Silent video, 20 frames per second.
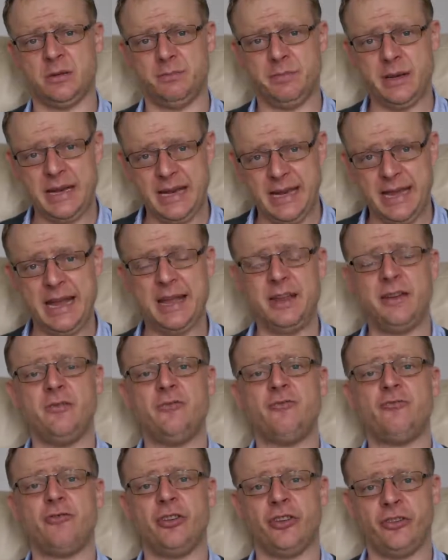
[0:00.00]
begin
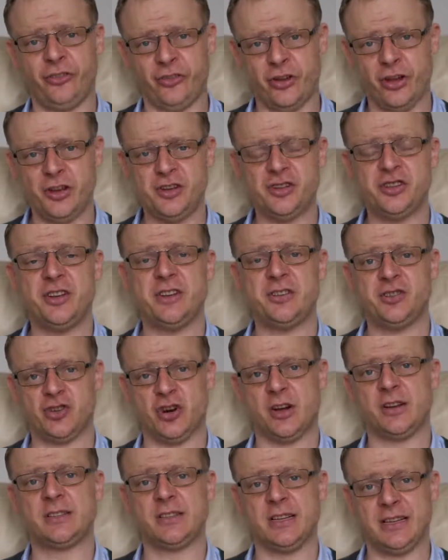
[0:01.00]
researching
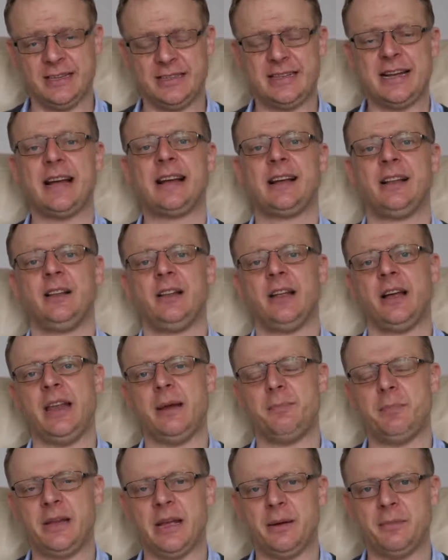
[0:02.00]
drugs that could tackle an
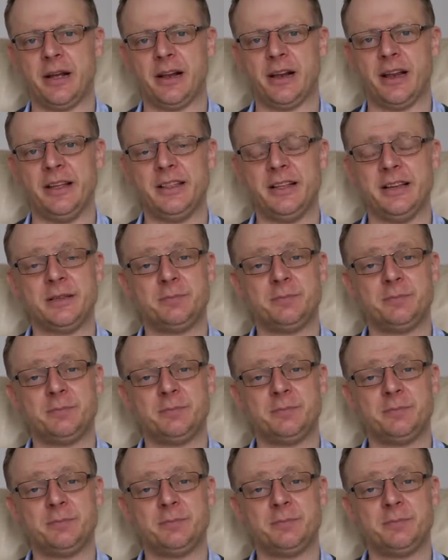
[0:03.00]
epidemic like this.